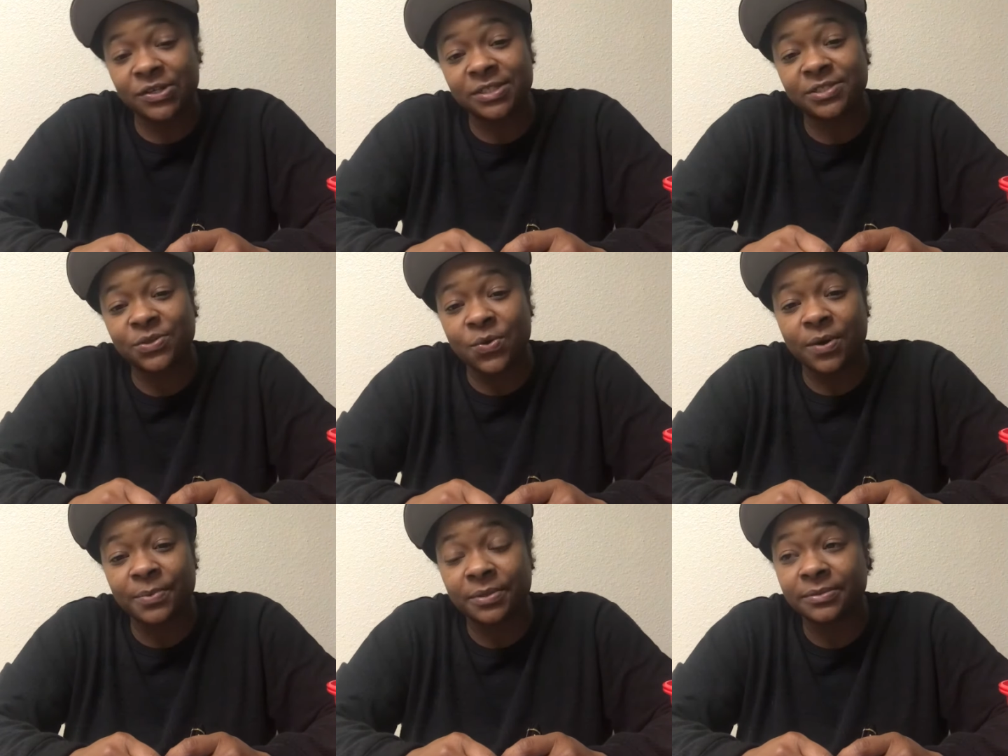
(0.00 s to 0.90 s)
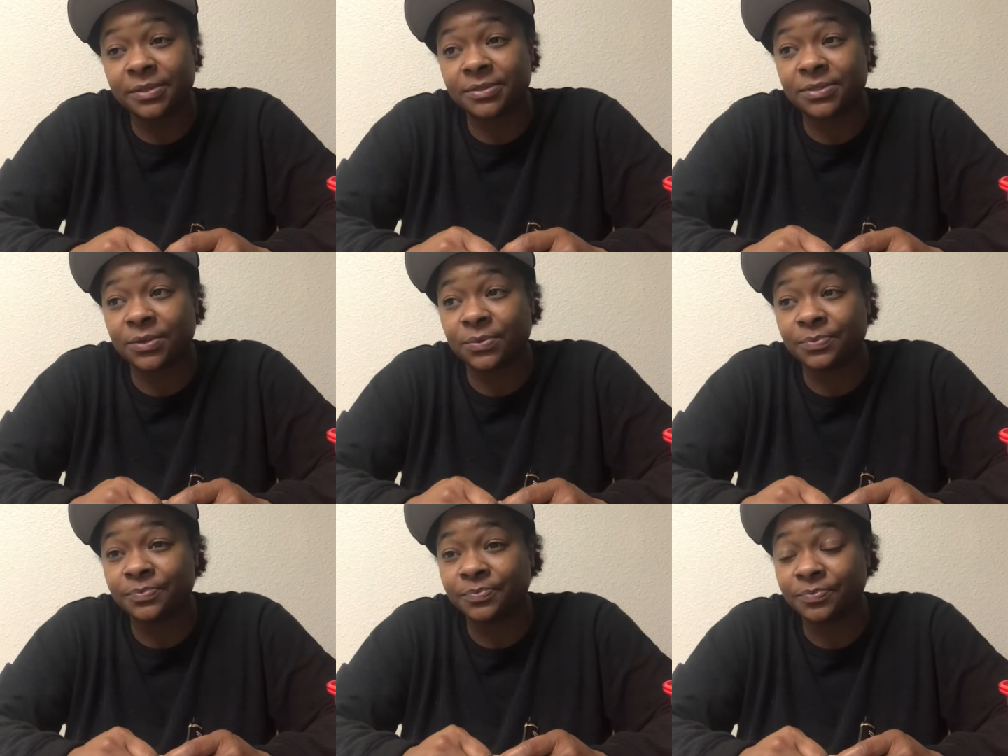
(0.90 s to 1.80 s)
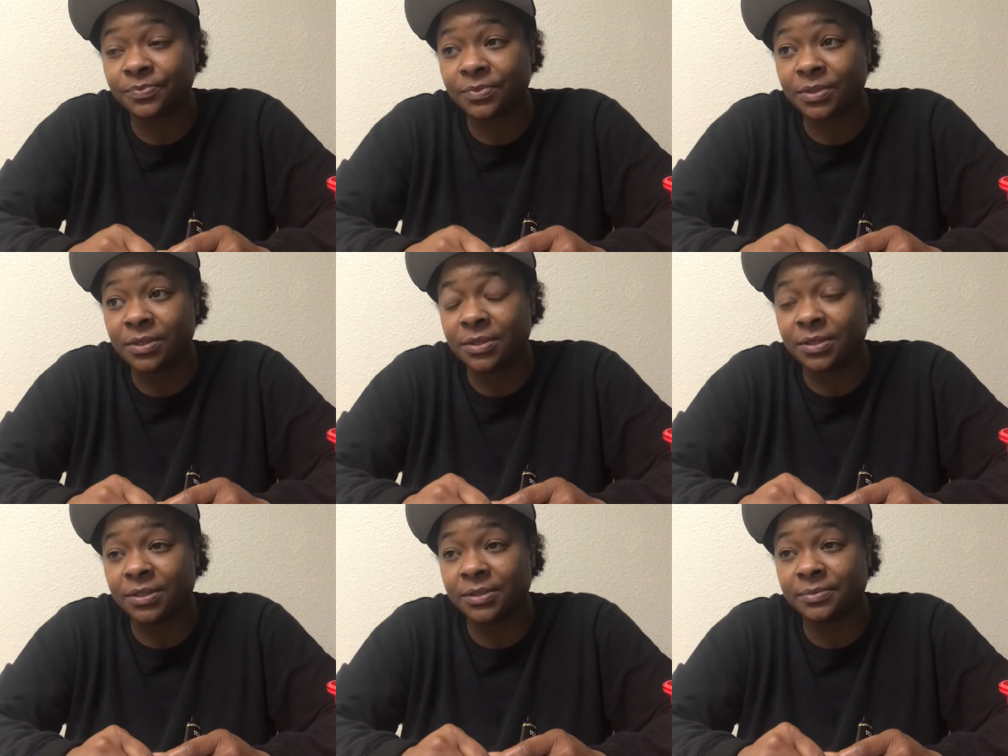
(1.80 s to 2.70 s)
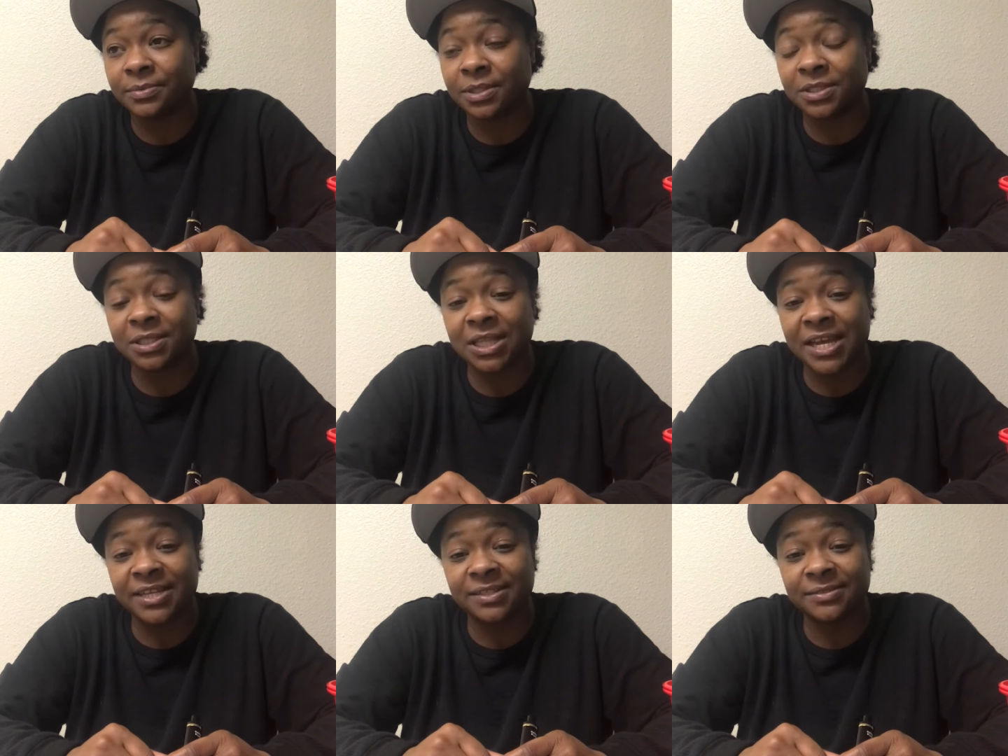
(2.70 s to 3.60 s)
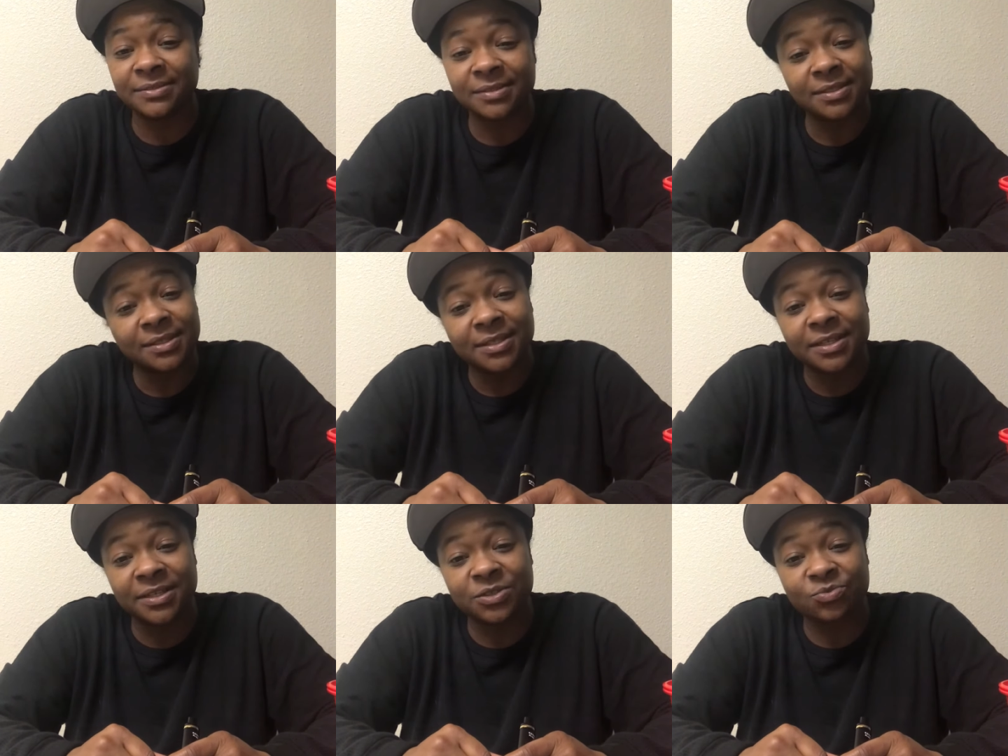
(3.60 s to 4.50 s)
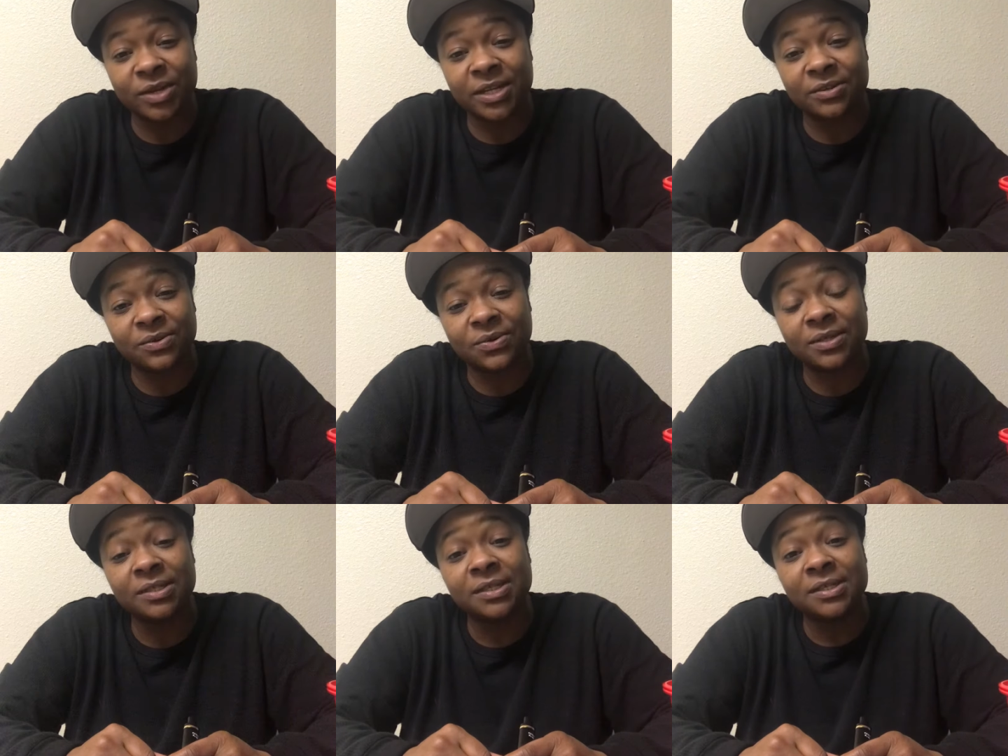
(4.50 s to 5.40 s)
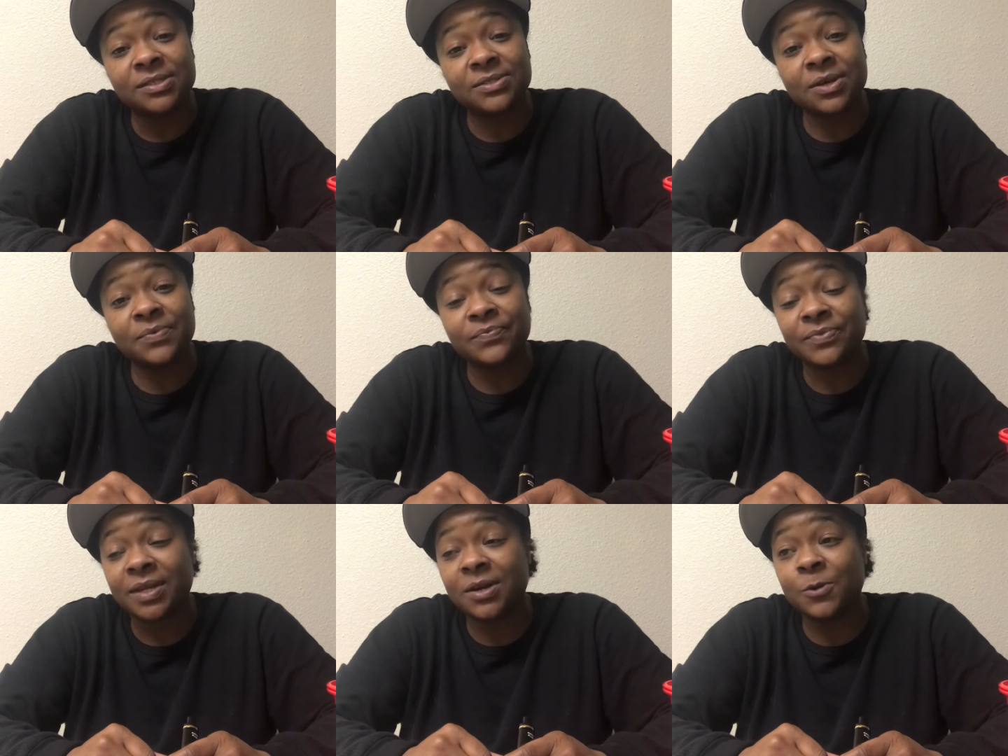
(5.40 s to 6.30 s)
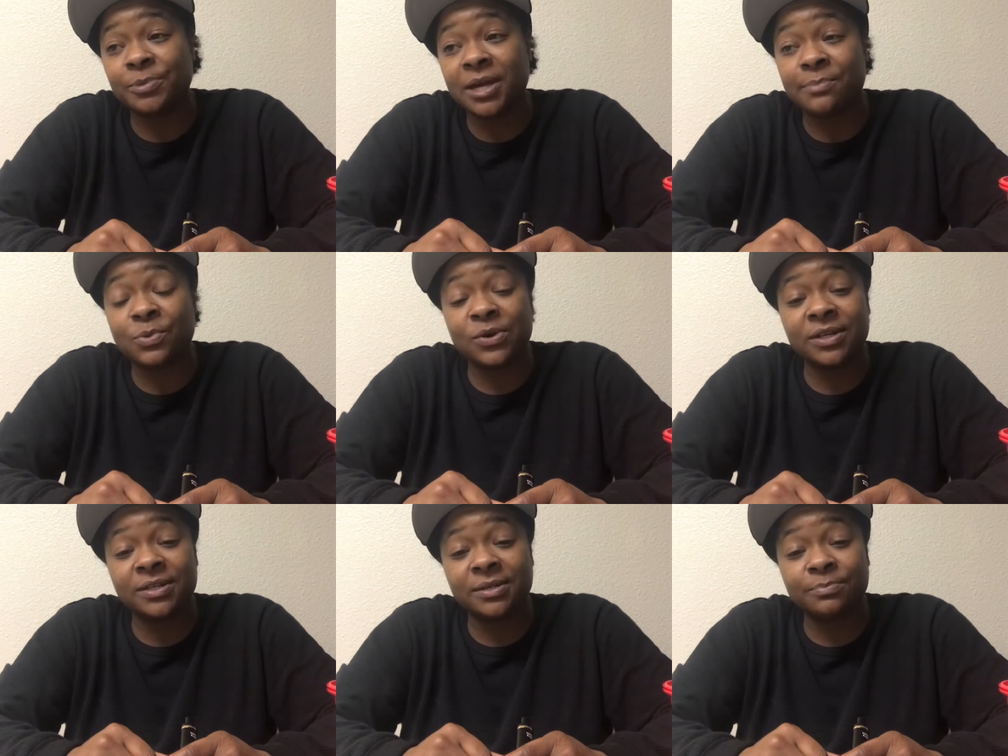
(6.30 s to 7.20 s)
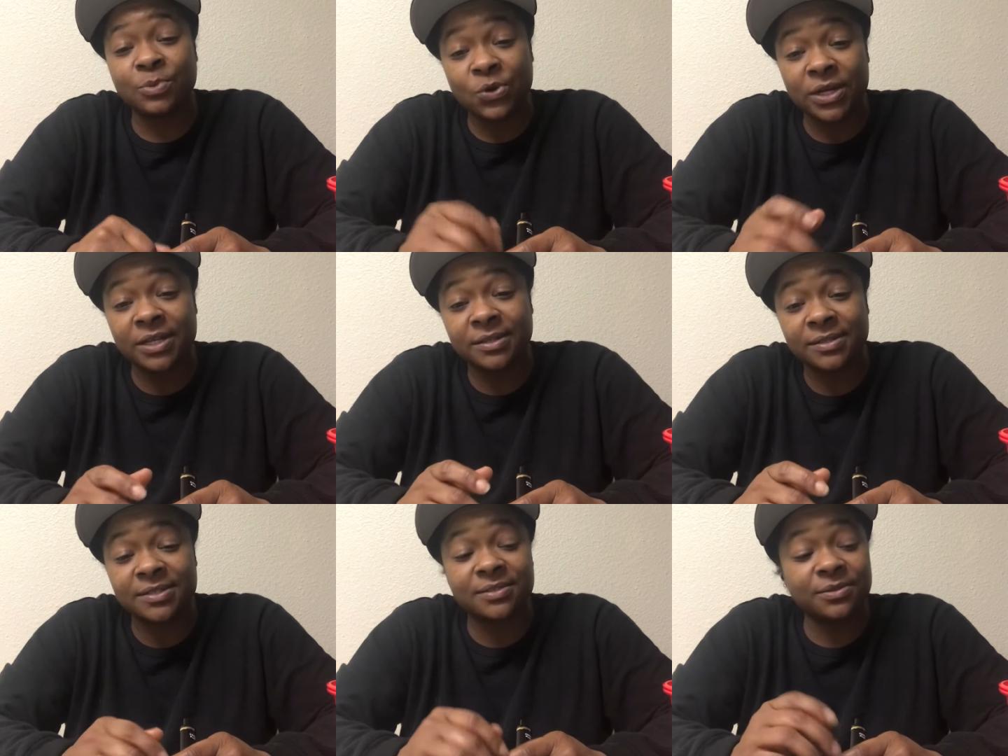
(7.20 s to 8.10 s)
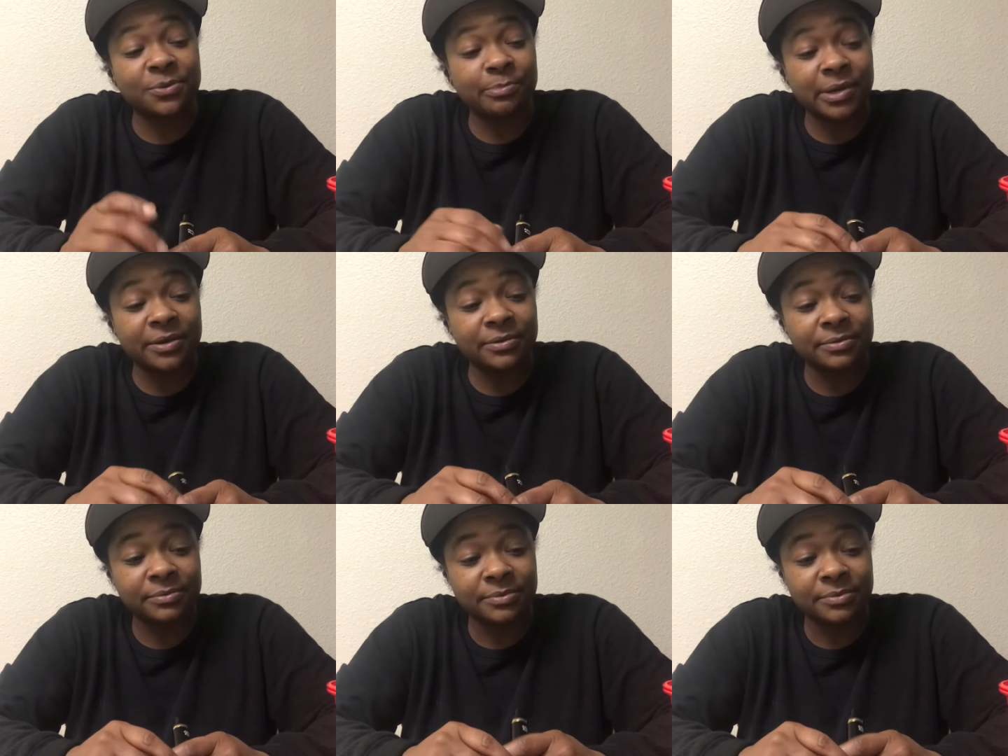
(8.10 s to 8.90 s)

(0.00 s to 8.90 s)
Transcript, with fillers: It's storming. So, uh, a little lightning and it's raining hard. So, I hope y'all morning, morning is a little better.